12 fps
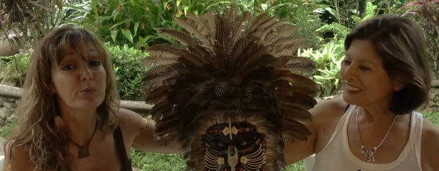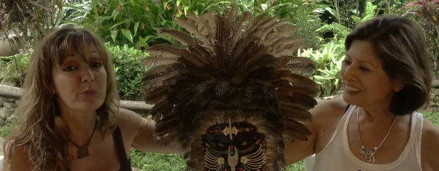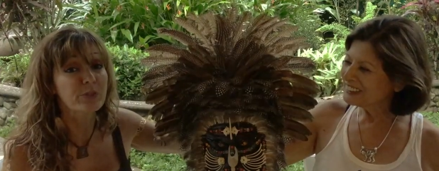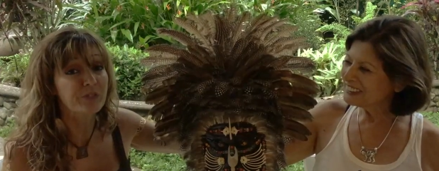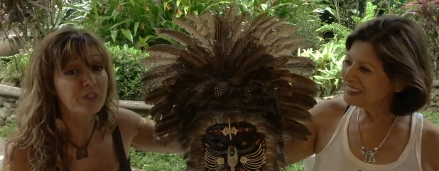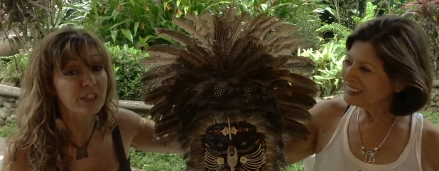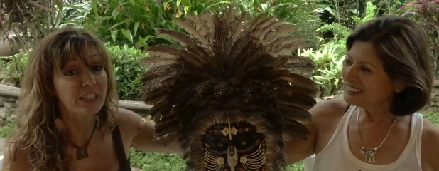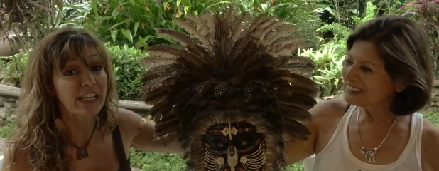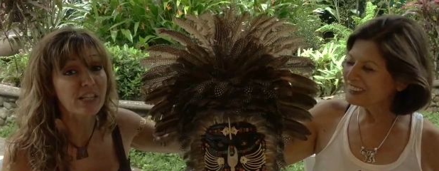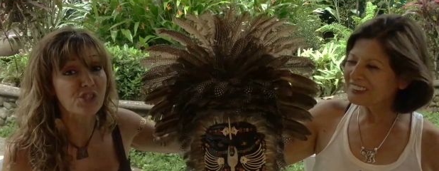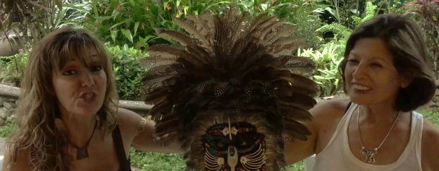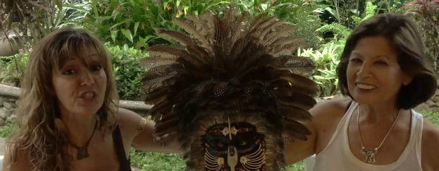Speaker 1: beautiful
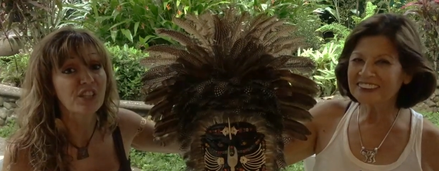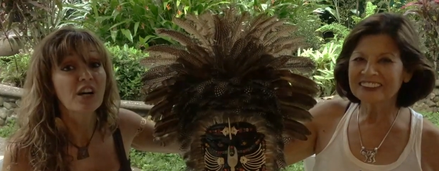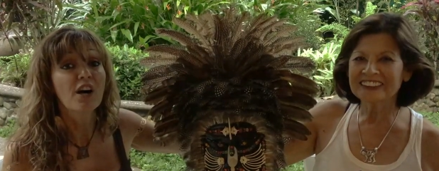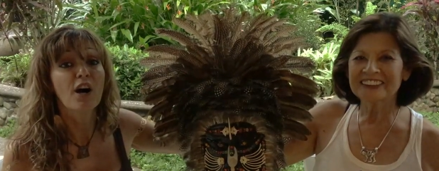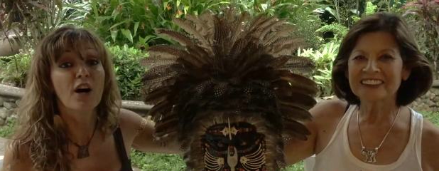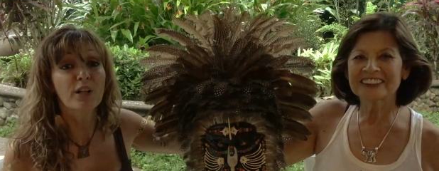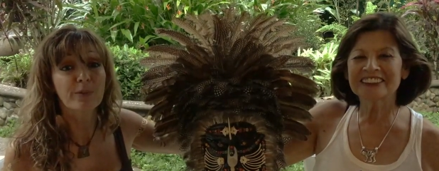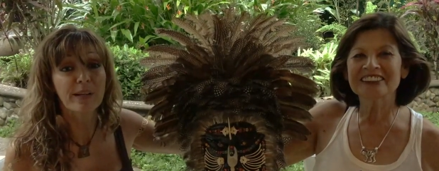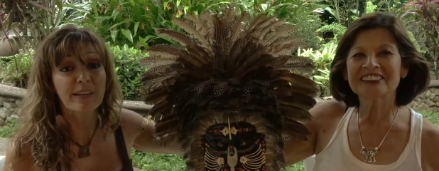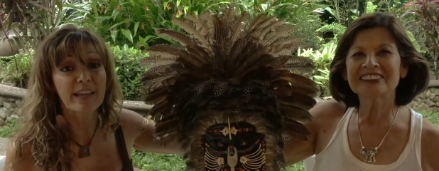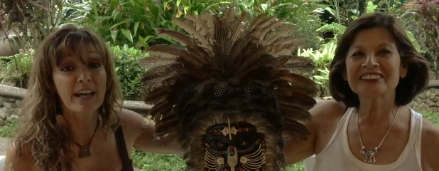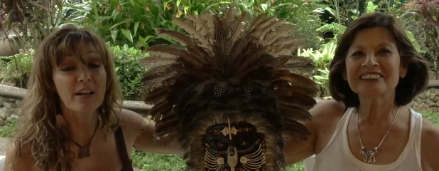collection all
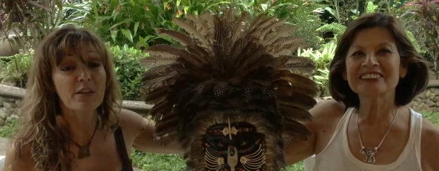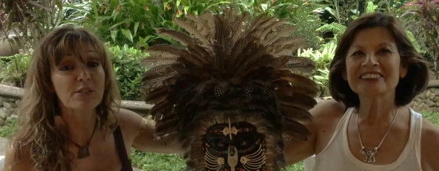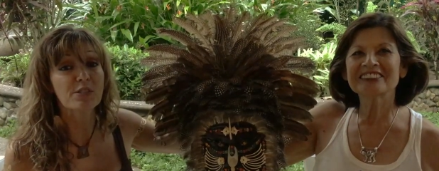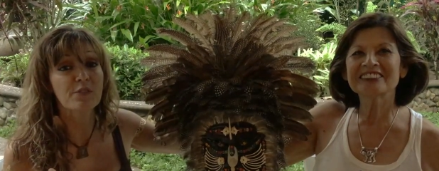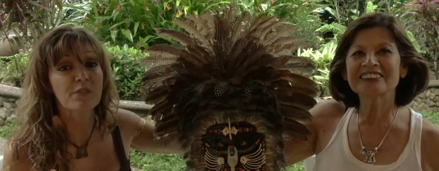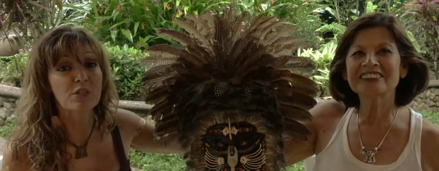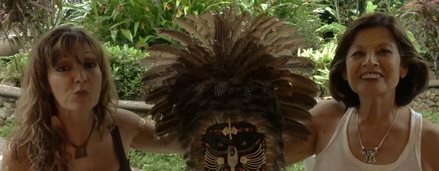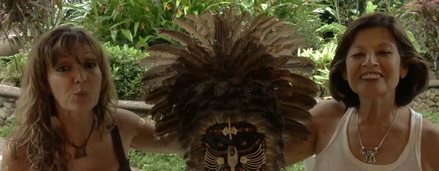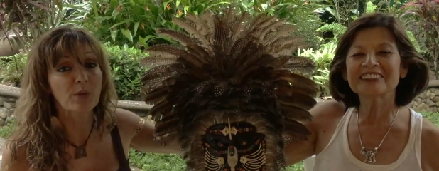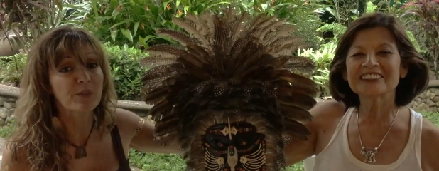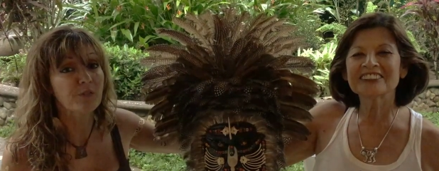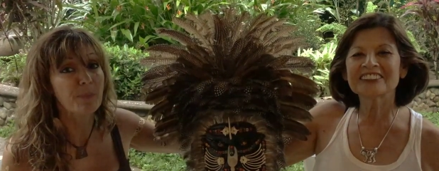around the house of these
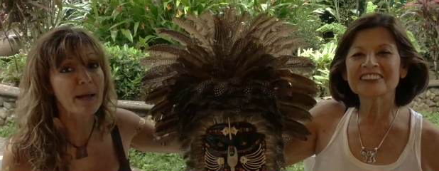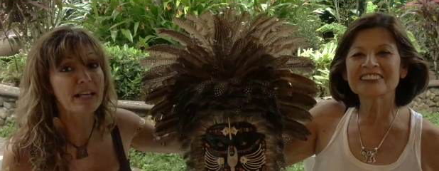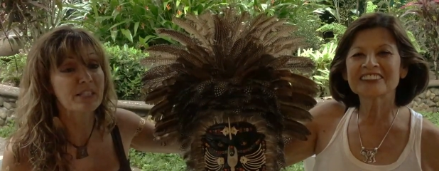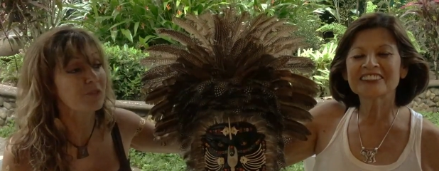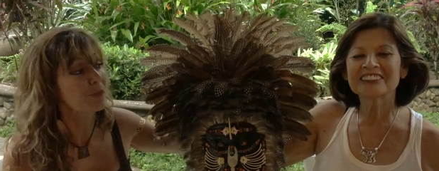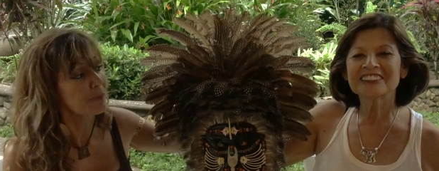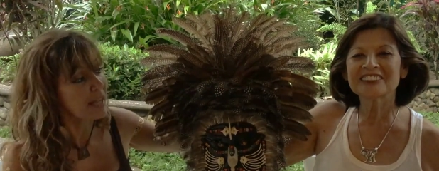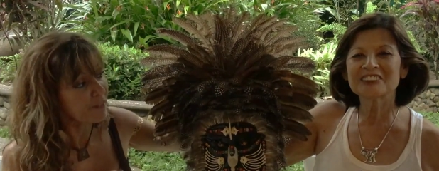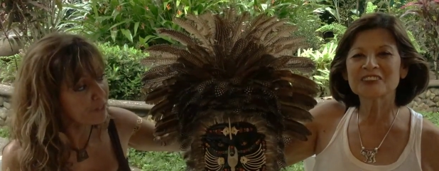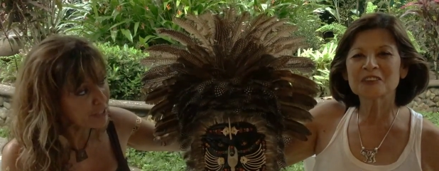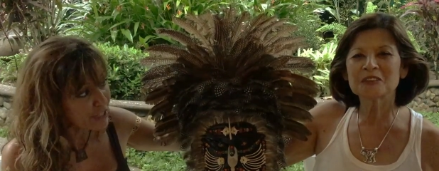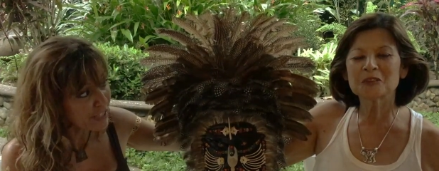wonderful masks from
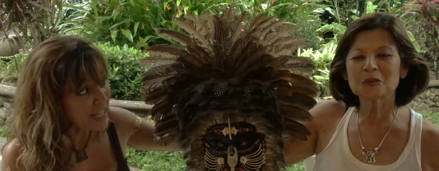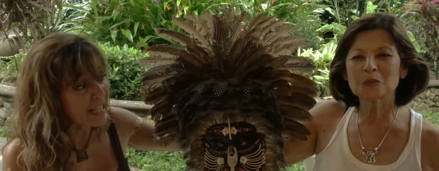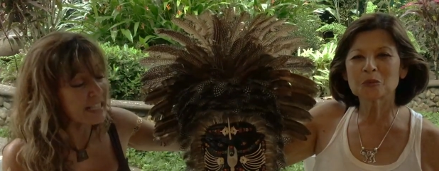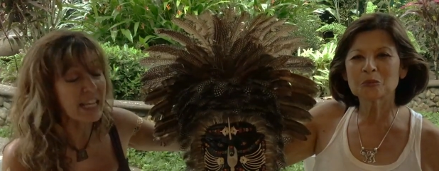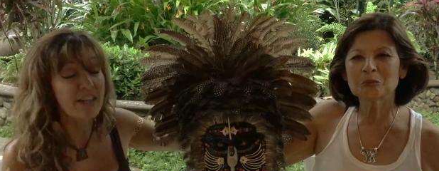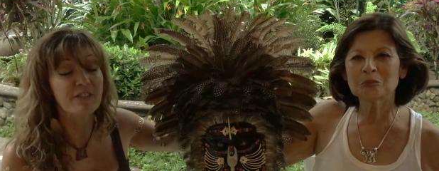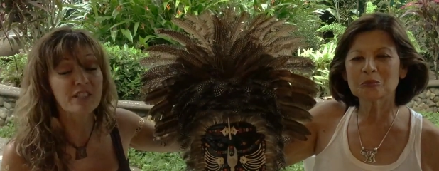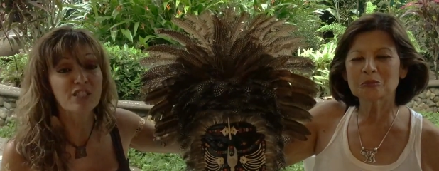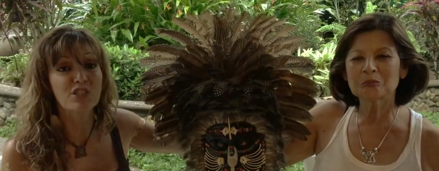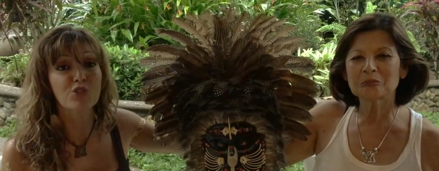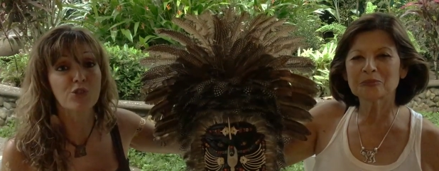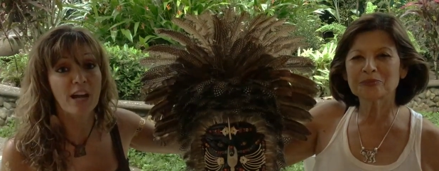Evelyn and
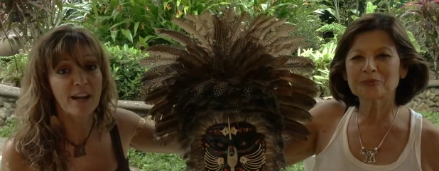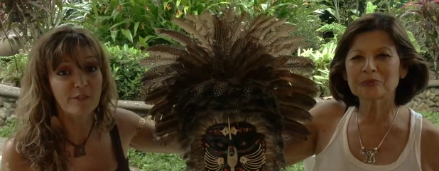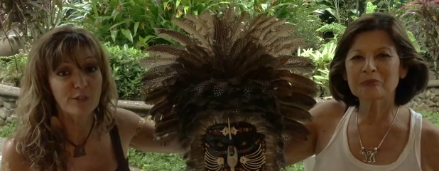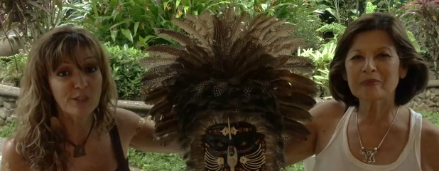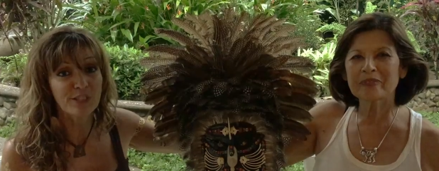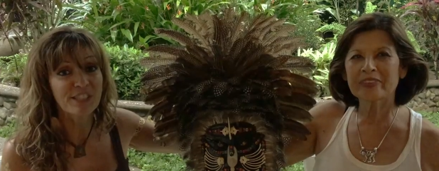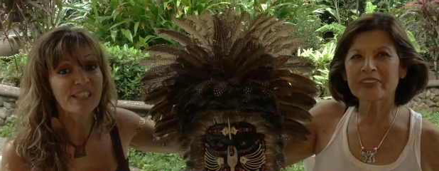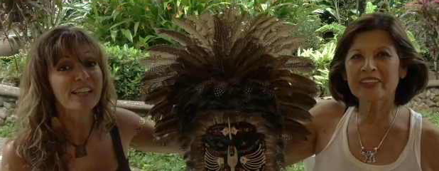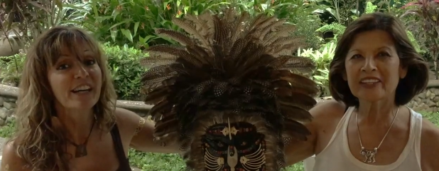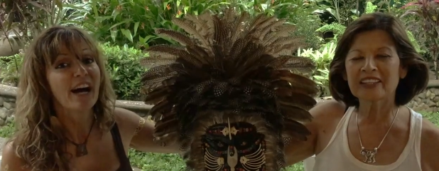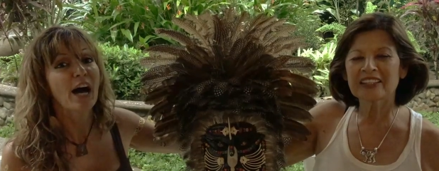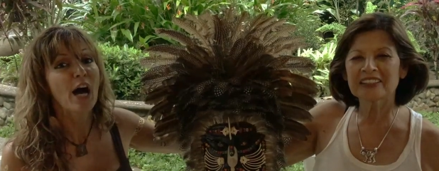David's travels
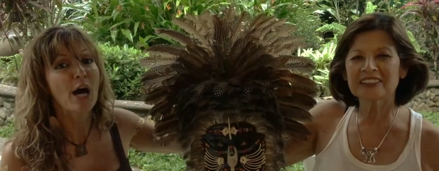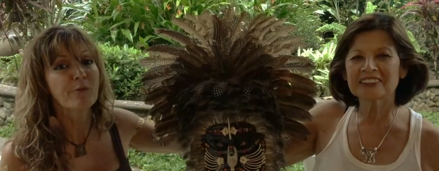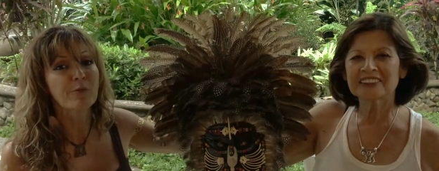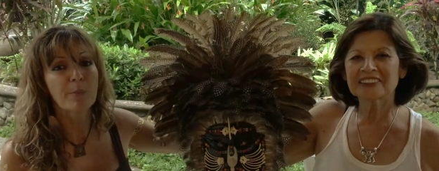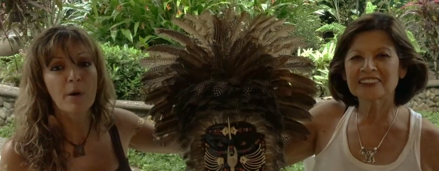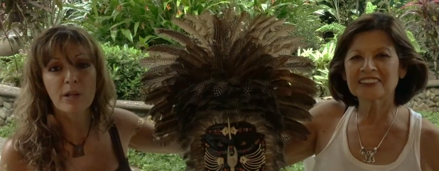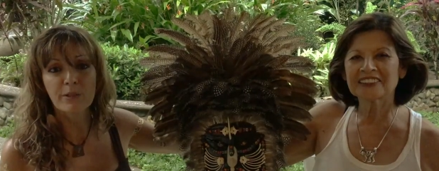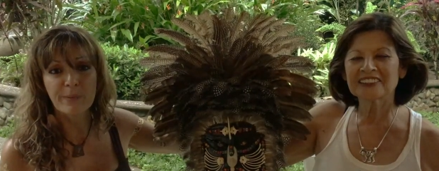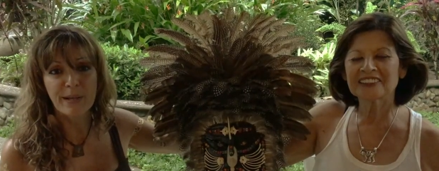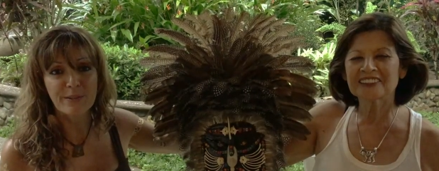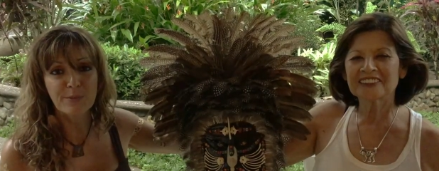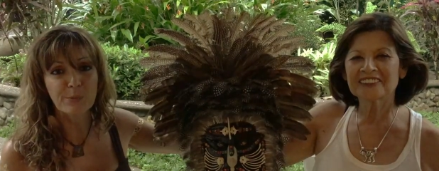uh, from all
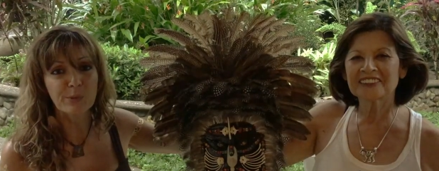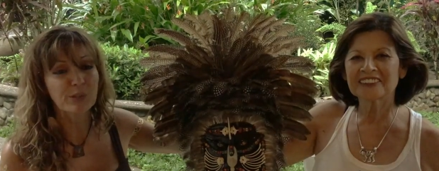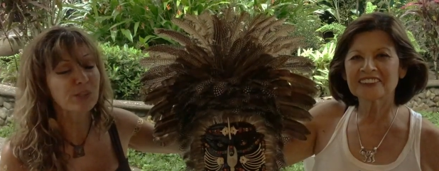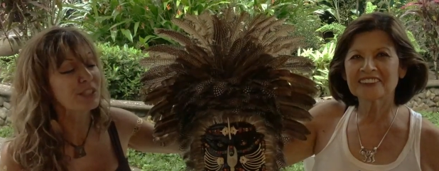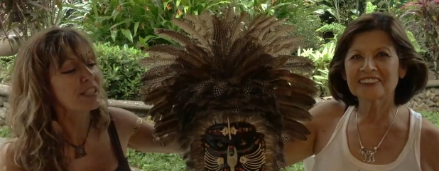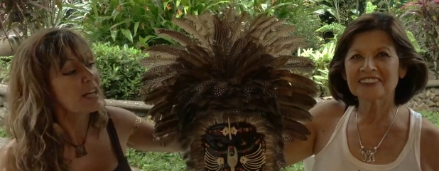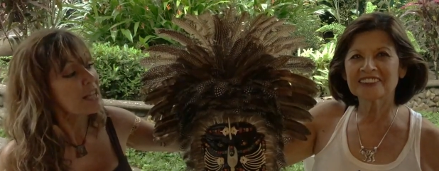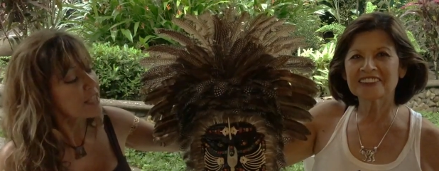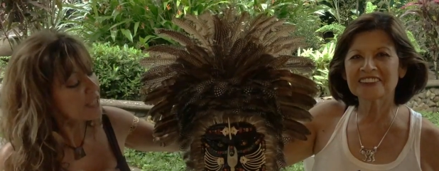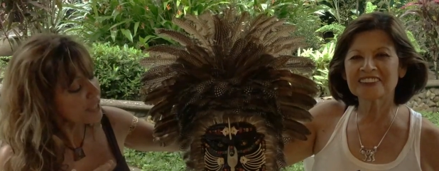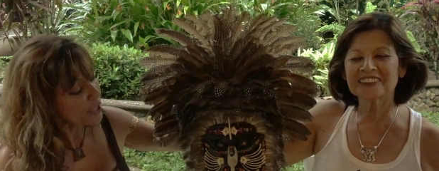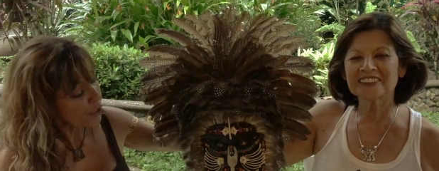around the world.
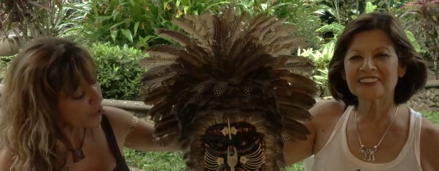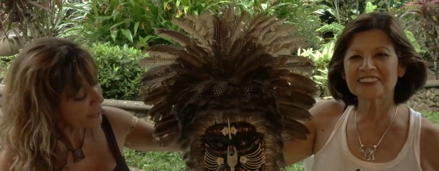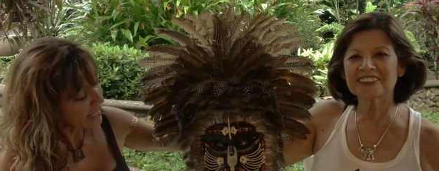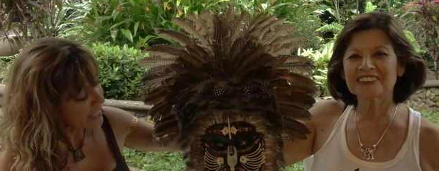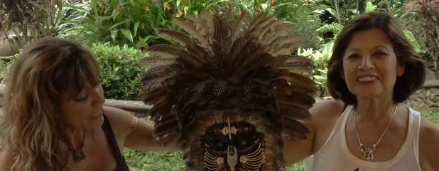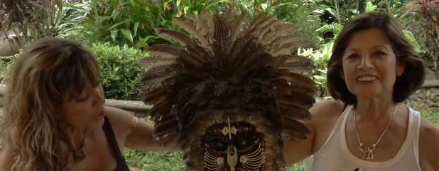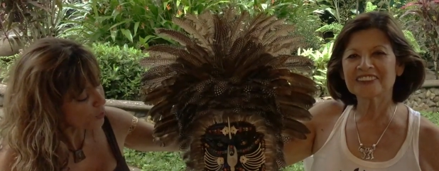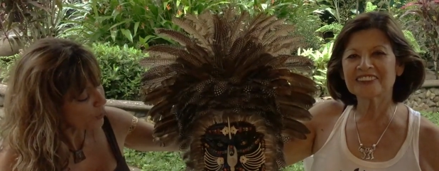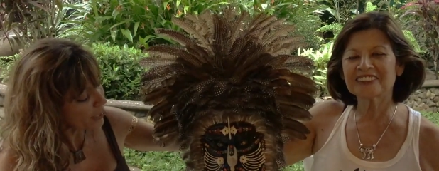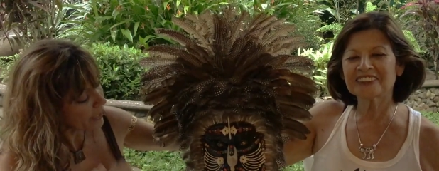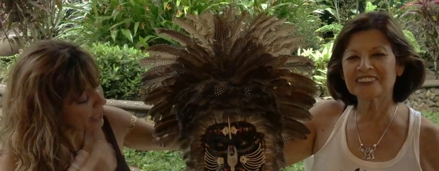This is her latest one.